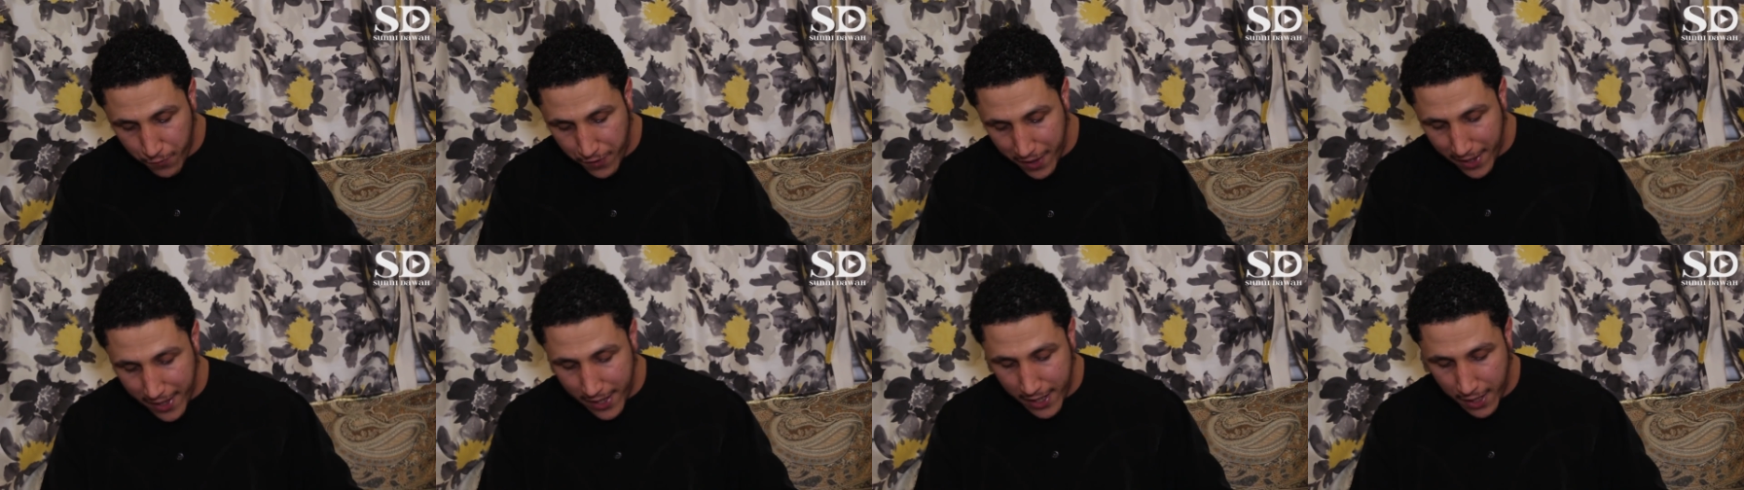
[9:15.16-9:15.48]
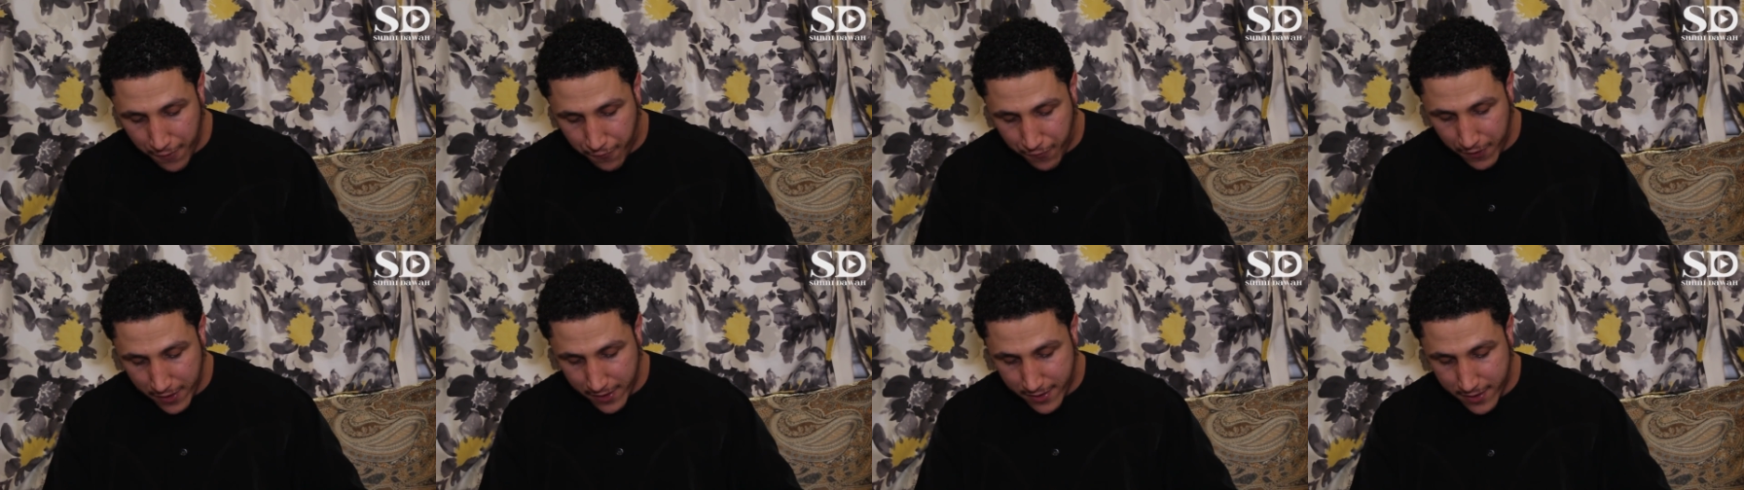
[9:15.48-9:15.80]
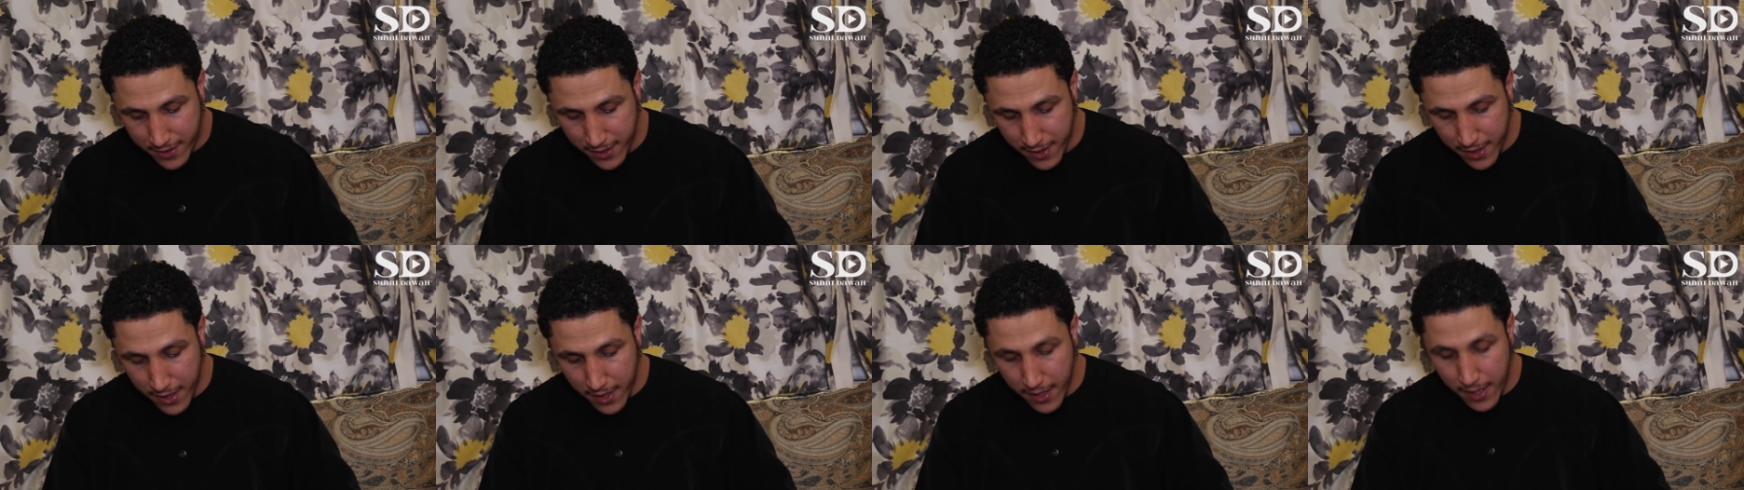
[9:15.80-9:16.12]
of the
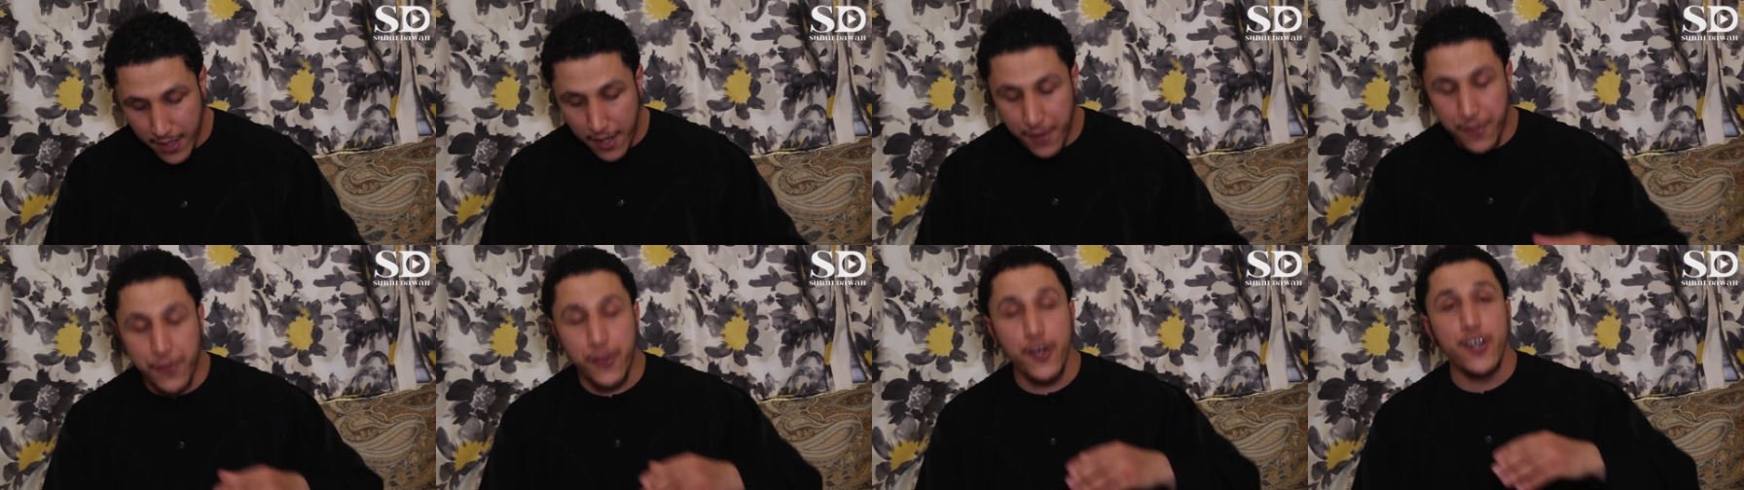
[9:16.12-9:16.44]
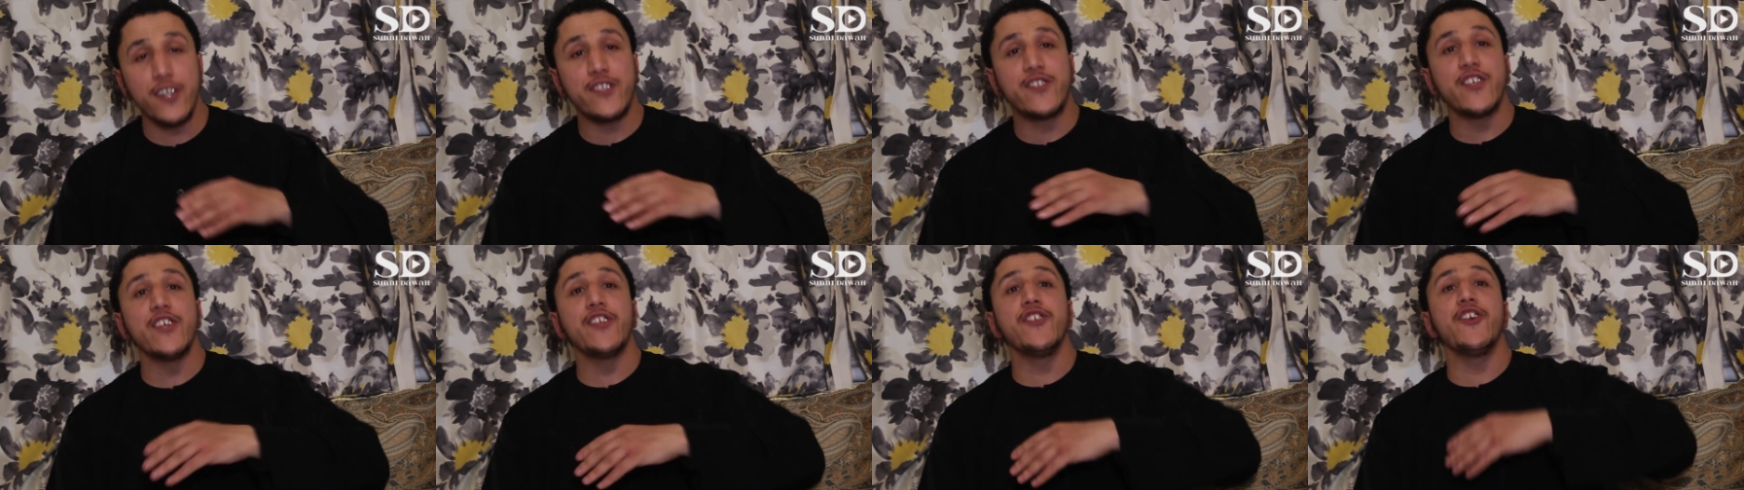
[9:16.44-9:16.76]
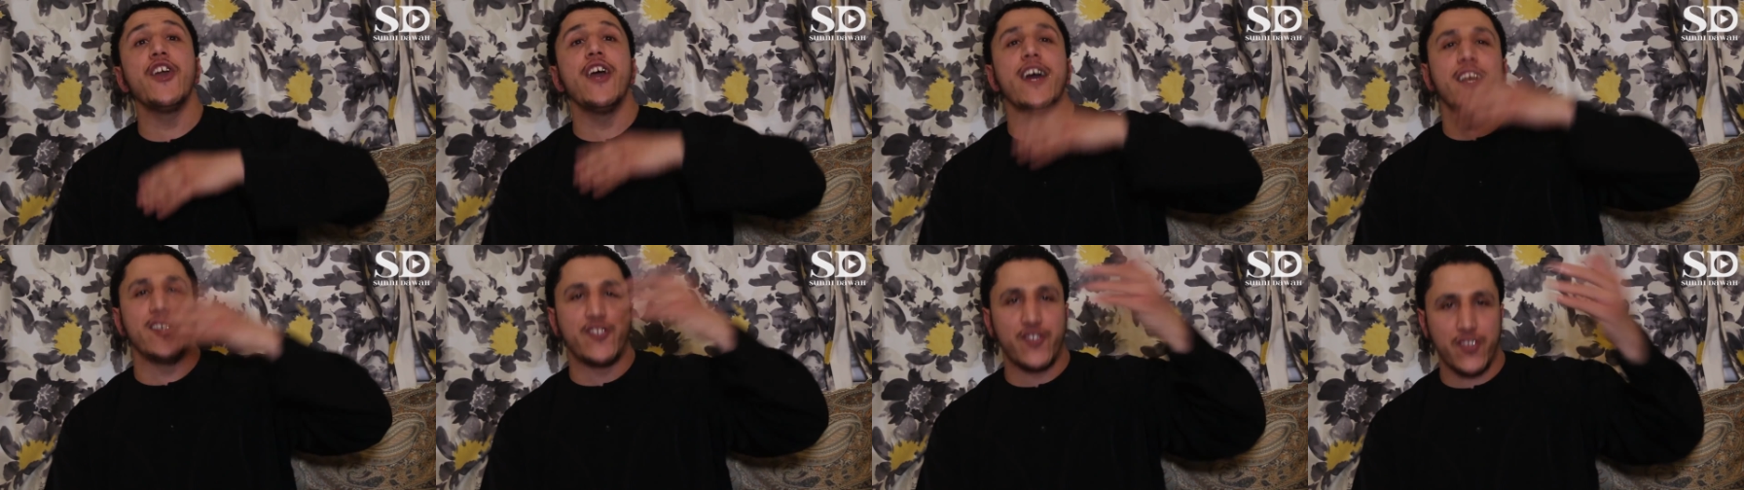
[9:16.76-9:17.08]
elephant, thirteen
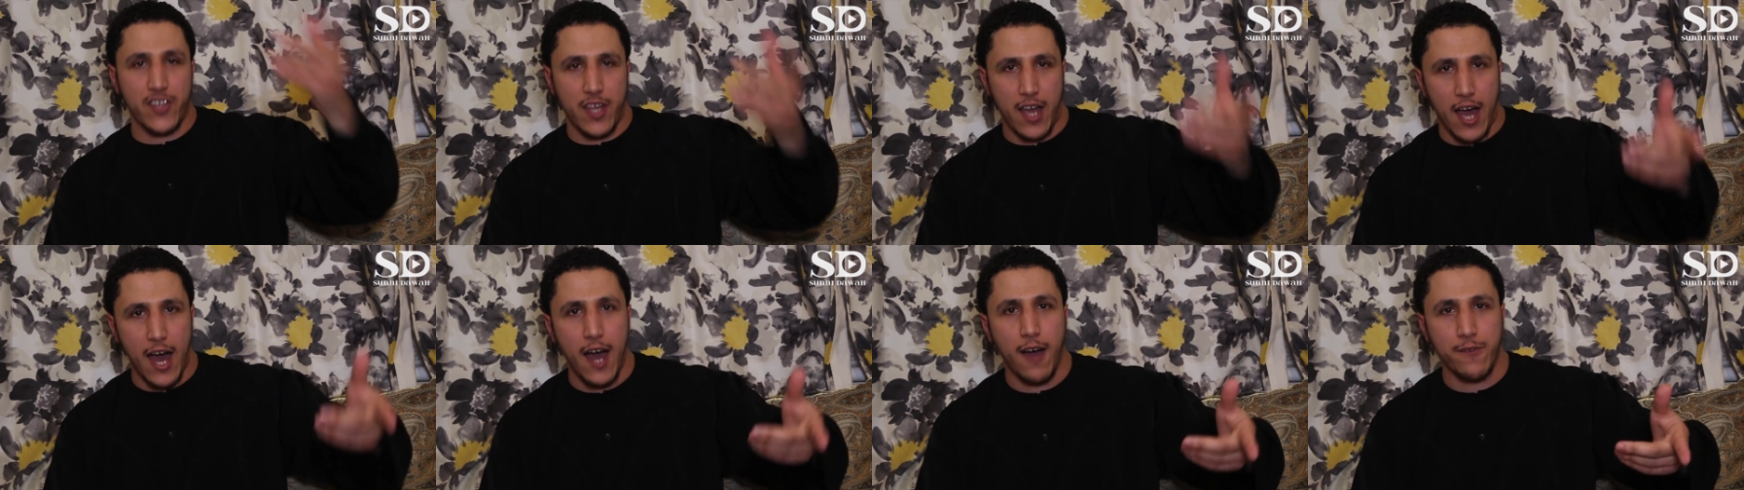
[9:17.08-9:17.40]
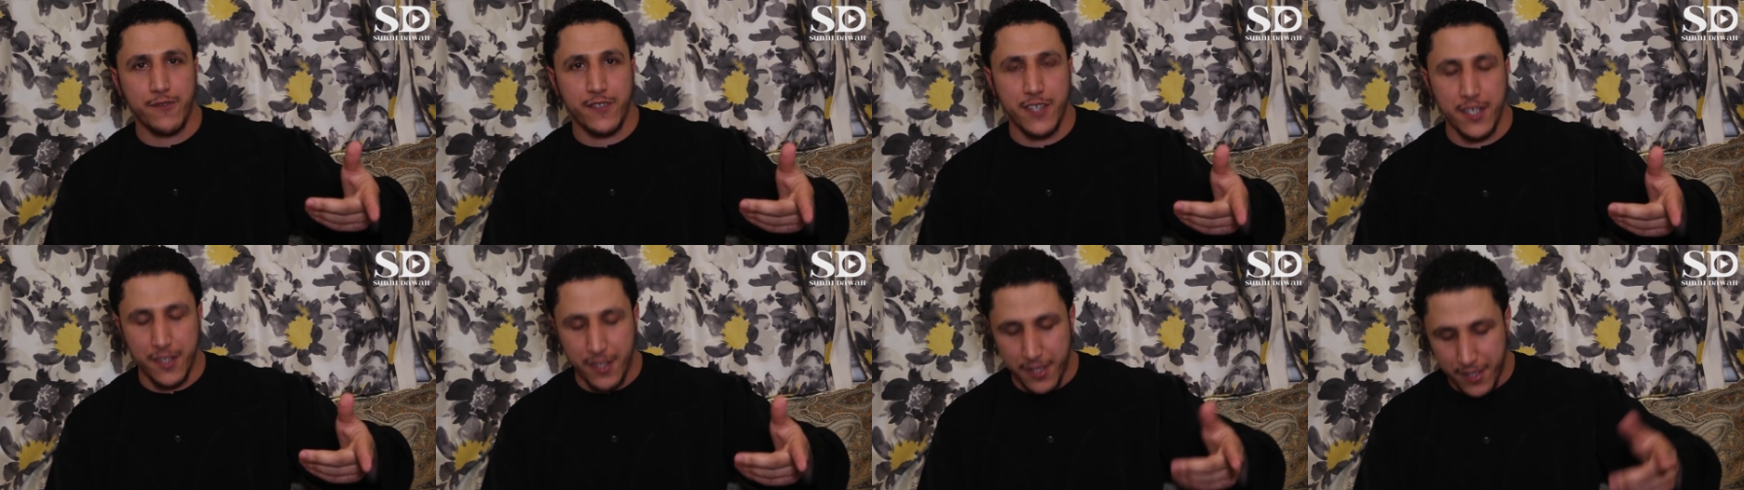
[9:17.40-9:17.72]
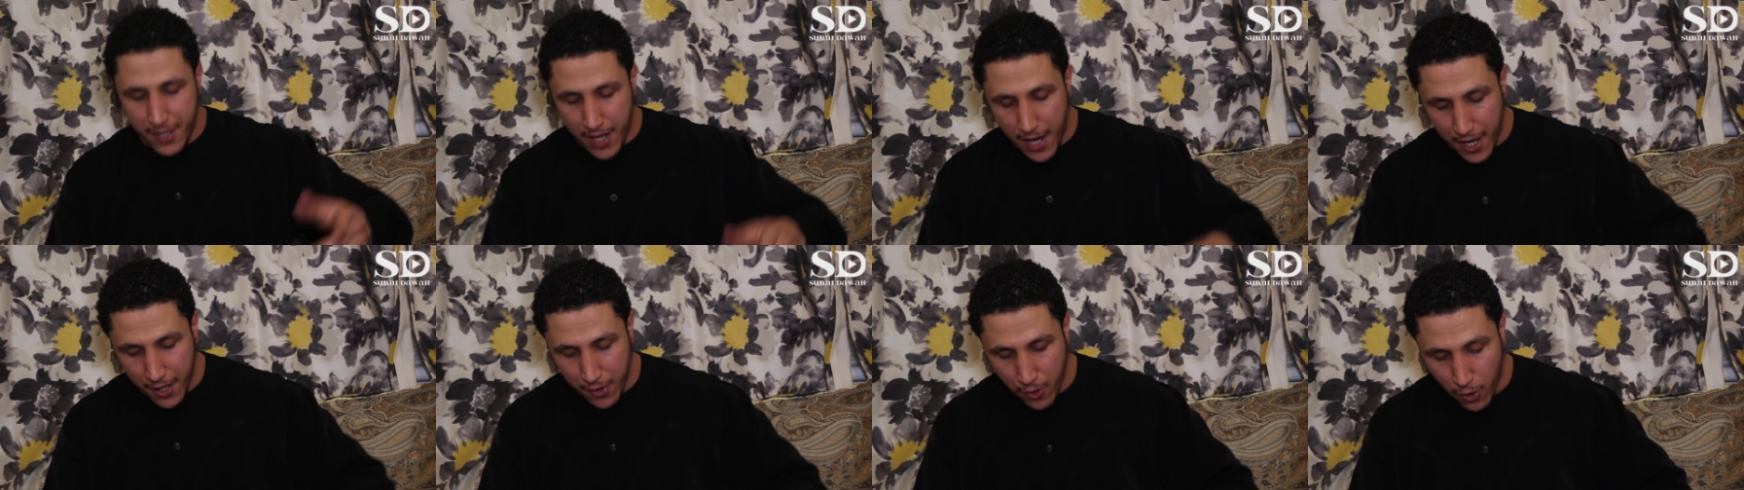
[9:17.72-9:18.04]
years after the
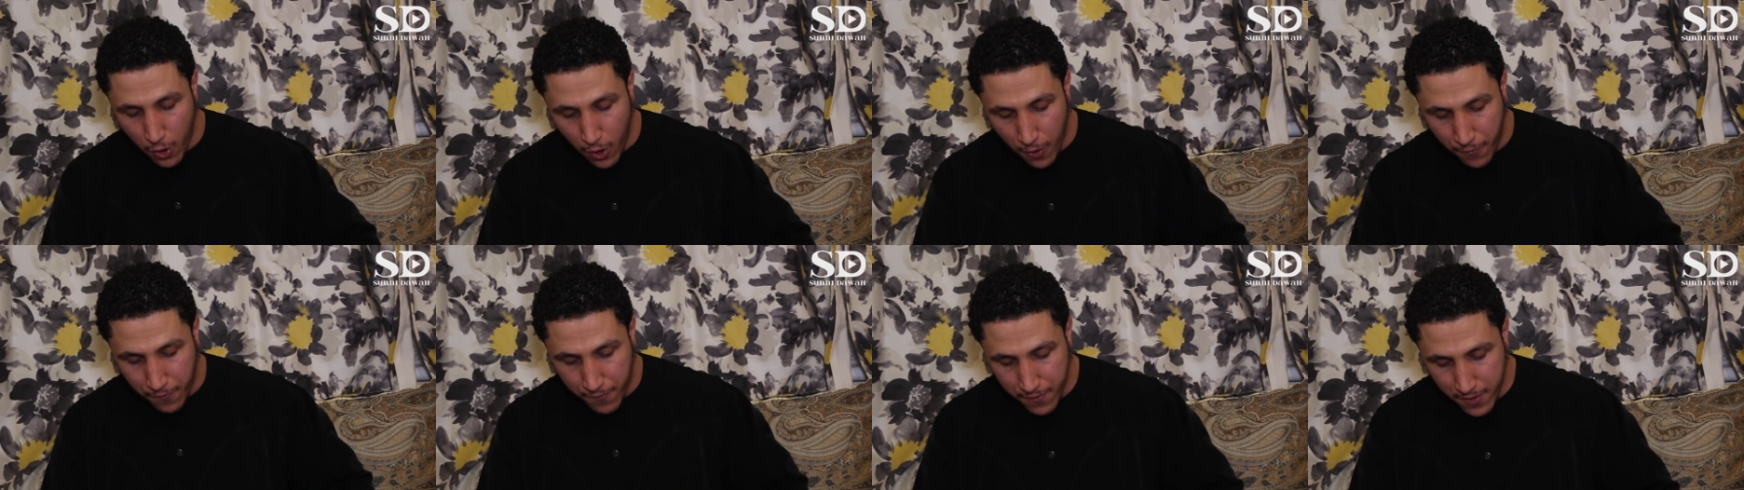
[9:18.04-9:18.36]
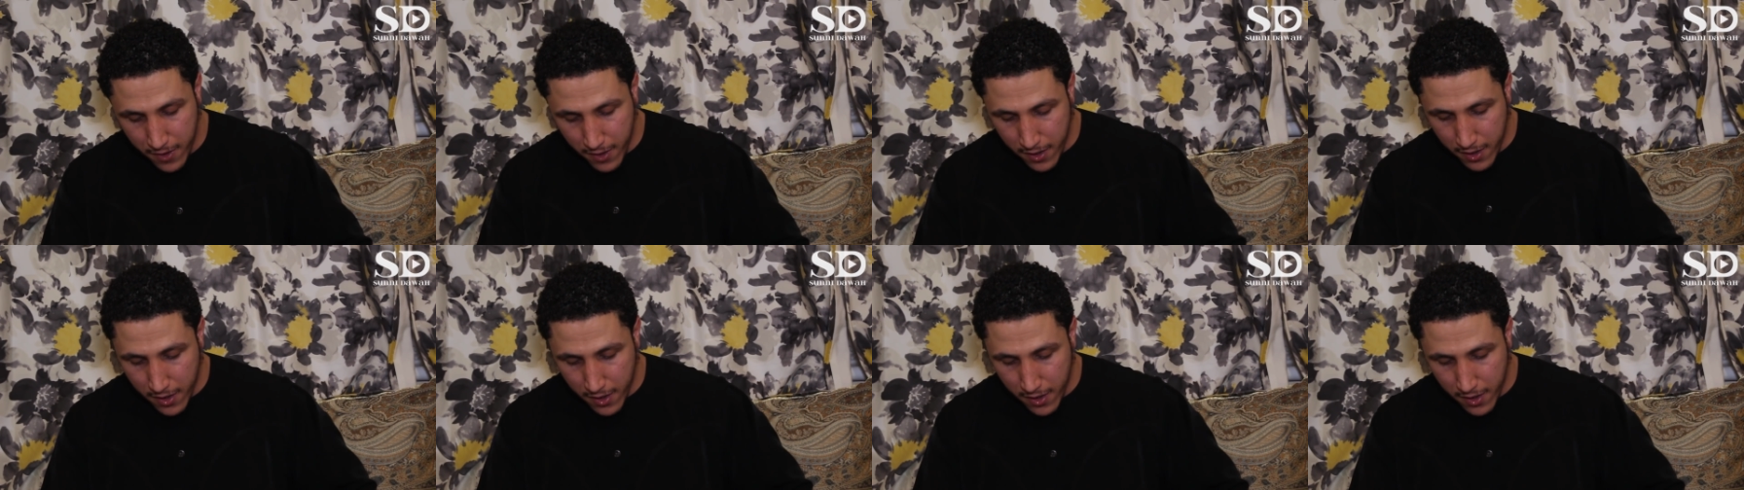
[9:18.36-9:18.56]
year of